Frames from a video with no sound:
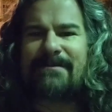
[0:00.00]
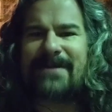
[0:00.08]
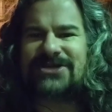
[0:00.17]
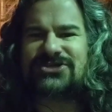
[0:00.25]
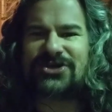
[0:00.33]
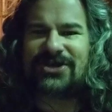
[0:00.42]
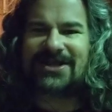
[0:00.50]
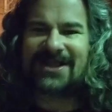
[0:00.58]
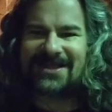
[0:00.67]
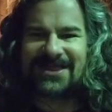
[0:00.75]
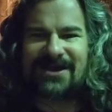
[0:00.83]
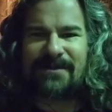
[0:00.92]
Make sure you
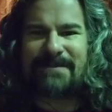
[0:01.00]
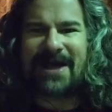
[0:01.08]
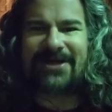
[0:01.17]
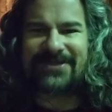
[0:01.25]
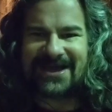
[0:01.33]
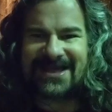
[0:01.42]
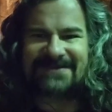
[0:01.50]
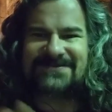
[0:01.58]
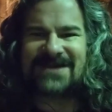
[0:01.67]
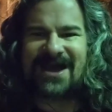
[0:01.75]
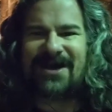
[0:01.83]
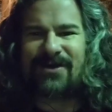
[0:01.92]
click the little bell that
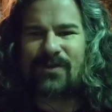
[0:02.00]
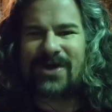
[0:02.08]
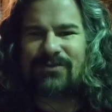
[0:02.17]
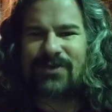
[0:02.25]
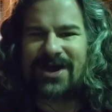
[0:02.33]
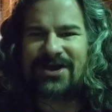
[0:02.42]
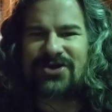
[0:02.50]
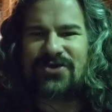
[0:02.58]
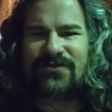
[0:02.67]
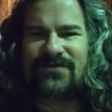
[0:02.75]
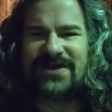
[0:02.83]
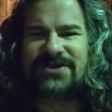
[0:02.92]
gives when
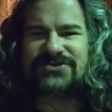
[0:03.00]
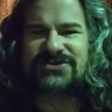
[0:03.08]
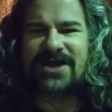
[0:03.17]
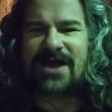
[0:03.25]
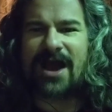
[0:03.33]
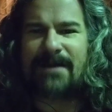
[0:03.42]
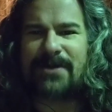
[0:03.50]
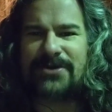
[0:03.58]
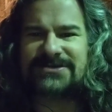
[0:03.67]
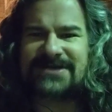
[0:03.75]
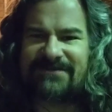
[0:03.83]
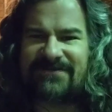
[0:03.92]
new videos are posted.